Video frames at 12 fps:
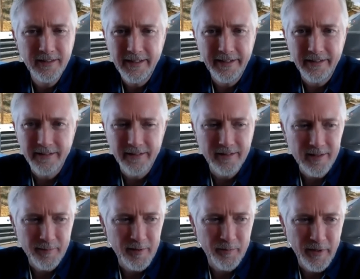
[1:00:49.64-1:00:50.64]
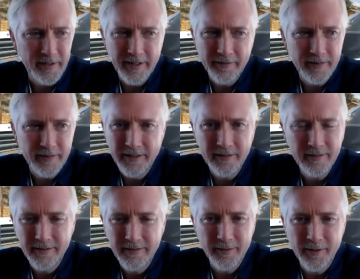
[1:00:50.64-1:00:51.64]
And something we could definitely
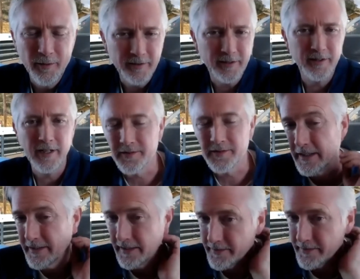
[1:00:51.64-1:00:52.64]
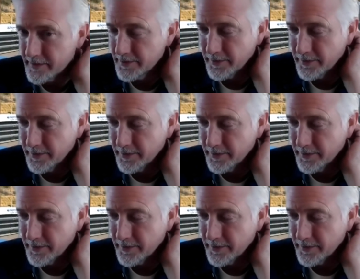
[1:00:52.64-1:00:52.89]
go along the lines of that kind of thing.